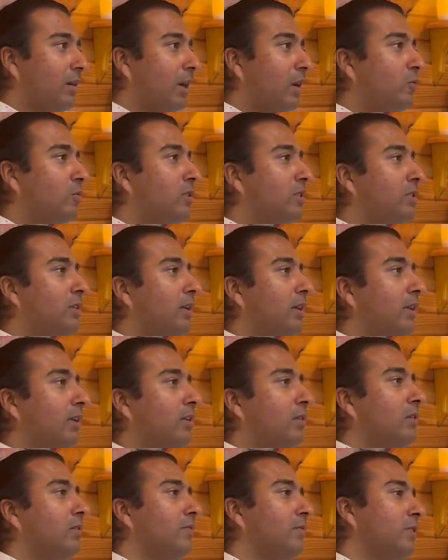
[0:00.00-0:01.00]

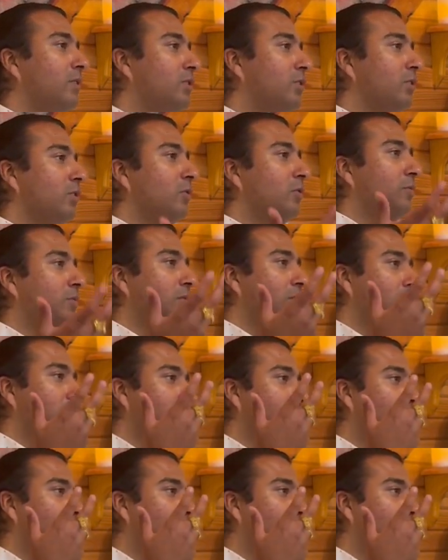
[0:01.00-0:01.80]
outside of the scope of